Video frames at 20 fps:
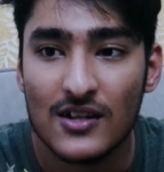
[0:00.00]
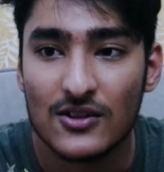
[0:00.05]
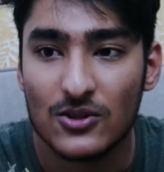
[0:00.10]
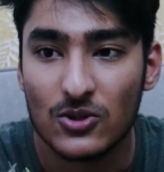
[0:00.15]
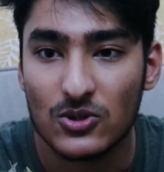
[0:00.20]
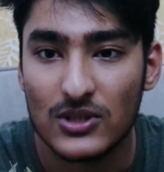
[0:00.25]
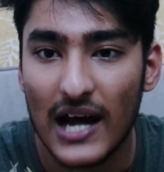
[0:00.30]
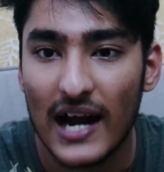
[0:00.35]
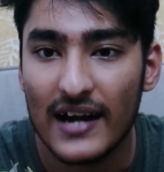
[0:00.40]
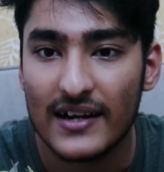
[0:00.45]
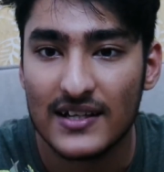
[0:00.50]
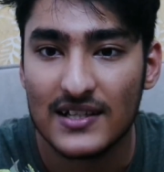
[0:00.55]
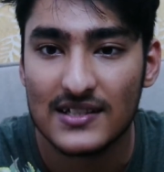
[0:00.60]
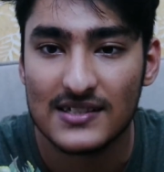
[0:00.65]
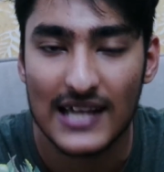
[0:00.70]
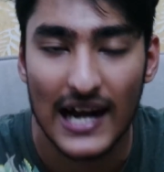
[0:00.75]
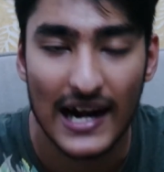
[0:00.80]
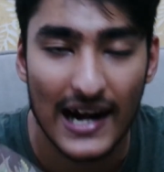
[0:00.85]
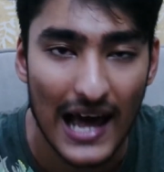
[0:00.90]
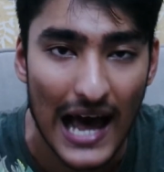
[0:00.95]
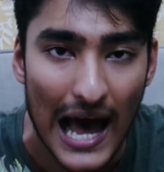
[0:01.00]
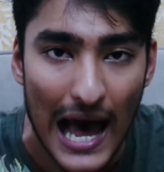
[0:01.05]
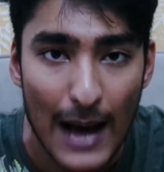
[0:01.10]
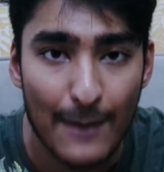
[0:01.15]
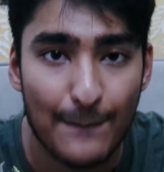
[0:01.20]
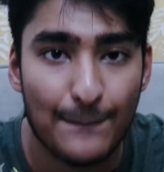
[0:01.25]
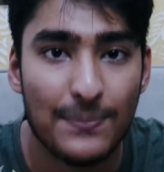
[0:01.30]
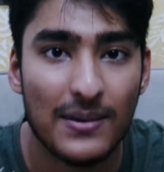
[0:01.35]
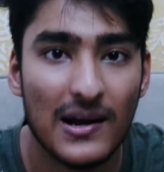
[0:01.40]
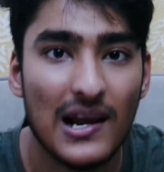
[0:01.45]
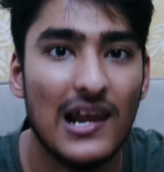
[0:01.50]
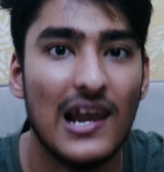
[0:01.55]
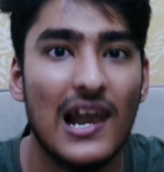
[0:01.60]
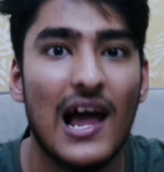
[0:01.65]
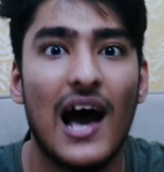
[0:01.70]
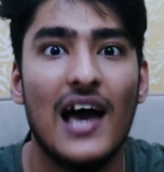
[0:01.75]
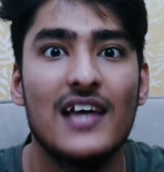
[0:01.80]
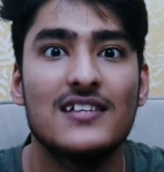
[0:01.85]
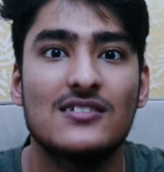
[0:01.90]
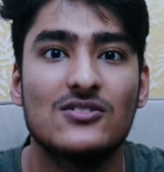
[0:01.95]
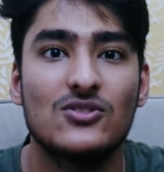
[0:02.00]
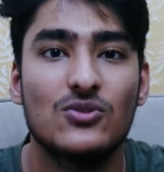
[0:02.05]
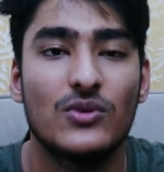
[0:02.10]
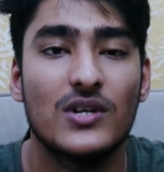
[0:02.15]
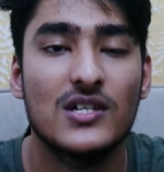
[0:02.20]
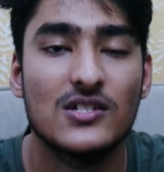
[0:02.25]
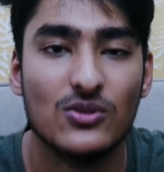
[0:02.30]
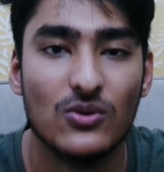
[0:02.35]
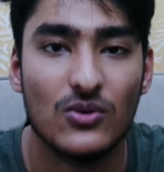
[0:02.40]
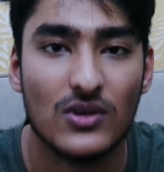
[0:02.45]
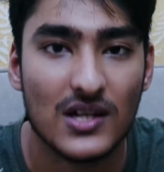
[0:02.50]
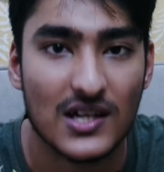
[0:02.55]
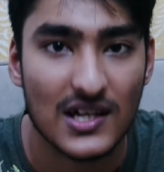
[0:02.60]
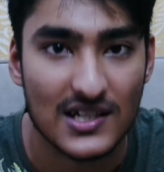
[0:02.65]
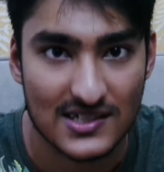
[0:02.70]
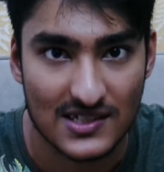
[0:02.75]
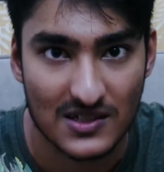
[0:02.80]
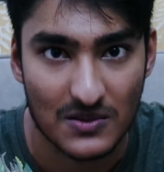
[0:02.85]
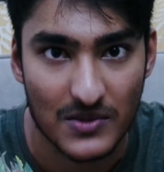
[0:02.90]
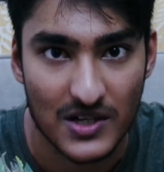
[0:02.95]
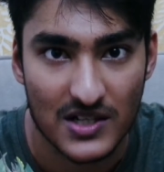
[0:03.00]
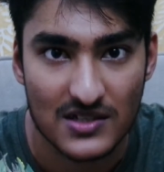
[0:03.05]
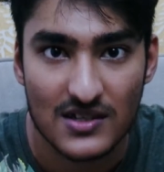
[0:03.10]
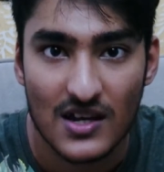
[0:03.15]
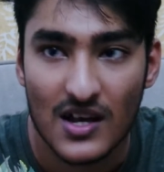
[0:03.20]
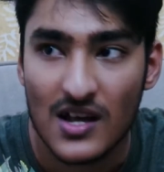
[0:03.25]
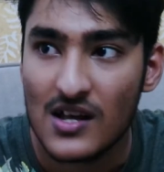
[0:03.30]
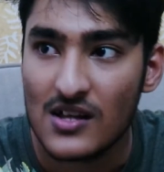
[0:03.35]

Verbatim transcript: So that is that Apple lies to its own customers.